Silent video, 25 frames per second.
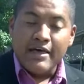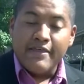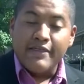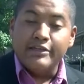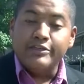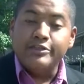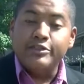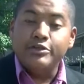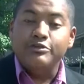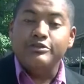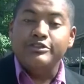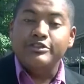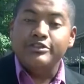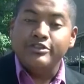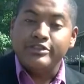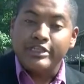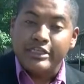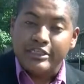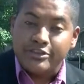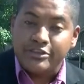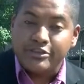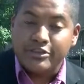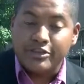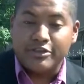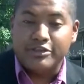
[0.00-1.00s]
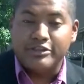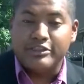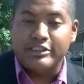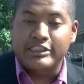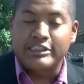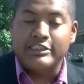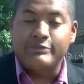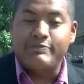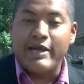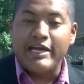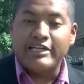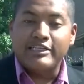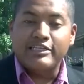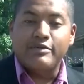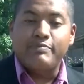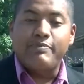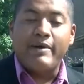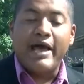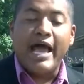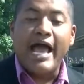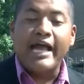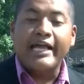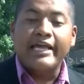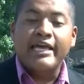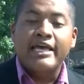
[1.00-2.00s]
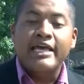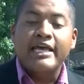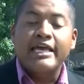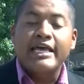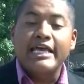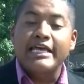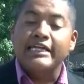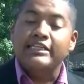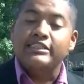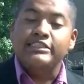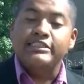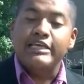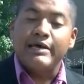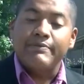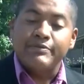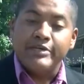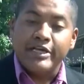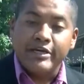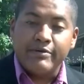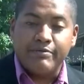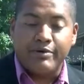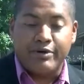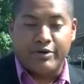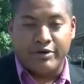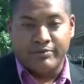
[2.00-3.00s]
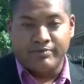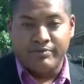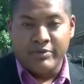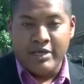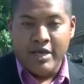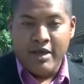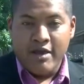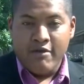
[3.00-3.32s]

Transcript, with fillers: The two sisters expected back in September.